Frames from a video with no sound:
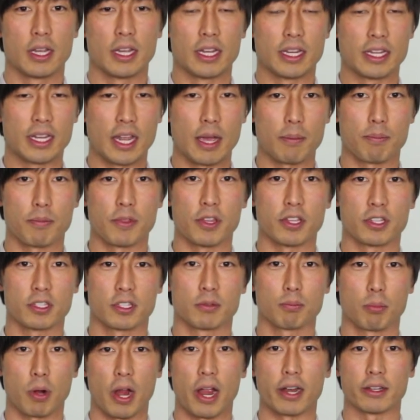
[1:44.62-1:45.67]
he kept this
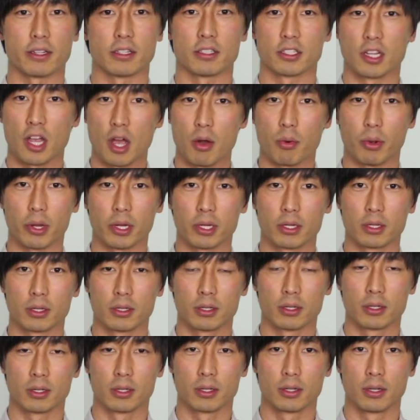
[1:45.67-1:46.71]
practice going.
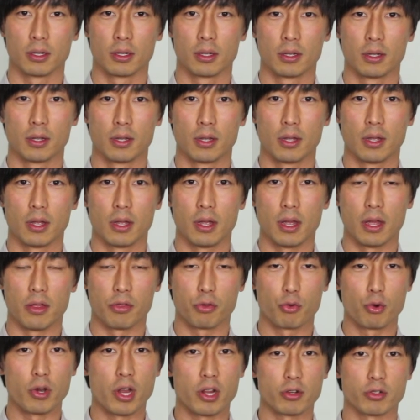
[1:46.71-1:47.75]
And
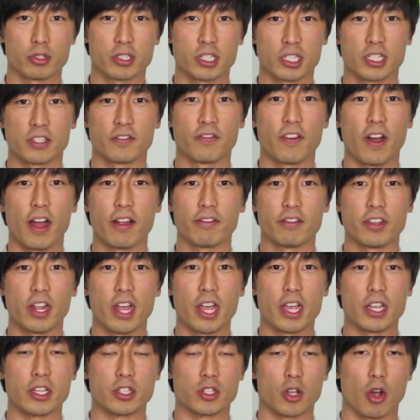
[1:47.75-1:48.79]
365
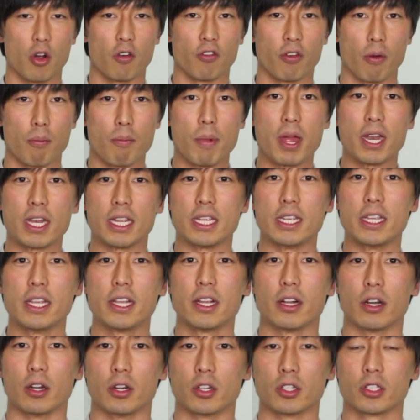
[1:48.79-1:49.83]
days over many
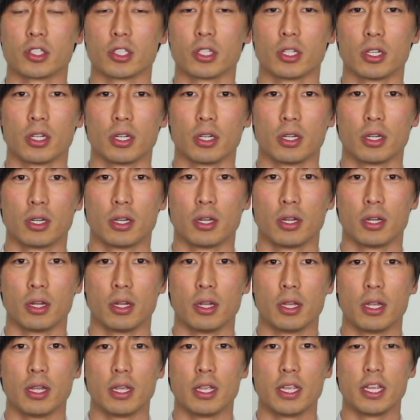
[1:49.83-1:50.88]
years,
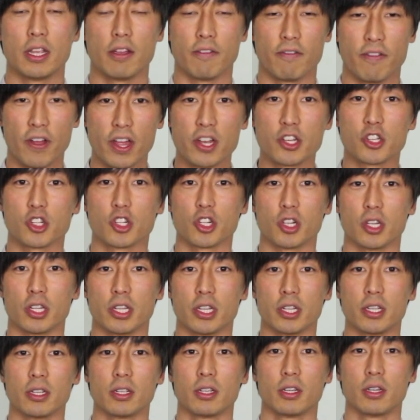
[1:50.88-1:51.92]
he
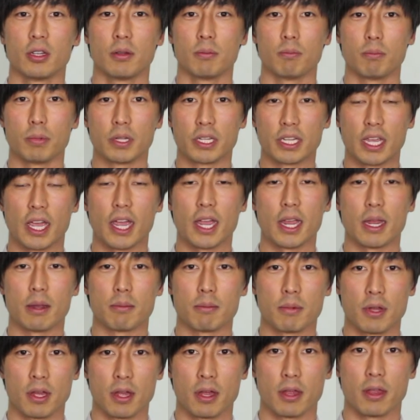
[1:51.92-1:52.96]
eventually
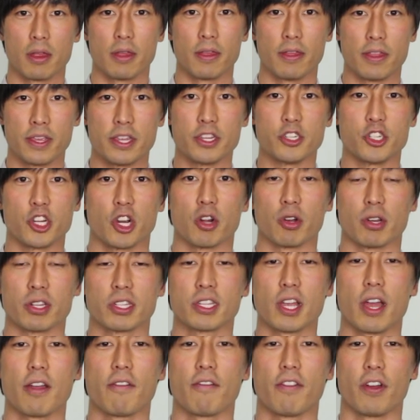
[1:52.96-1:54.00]
became the Jerry
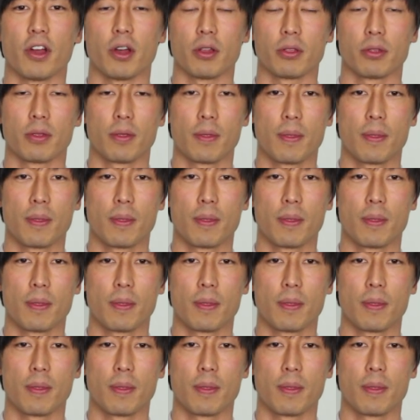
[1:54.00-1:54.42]
Seinfeld.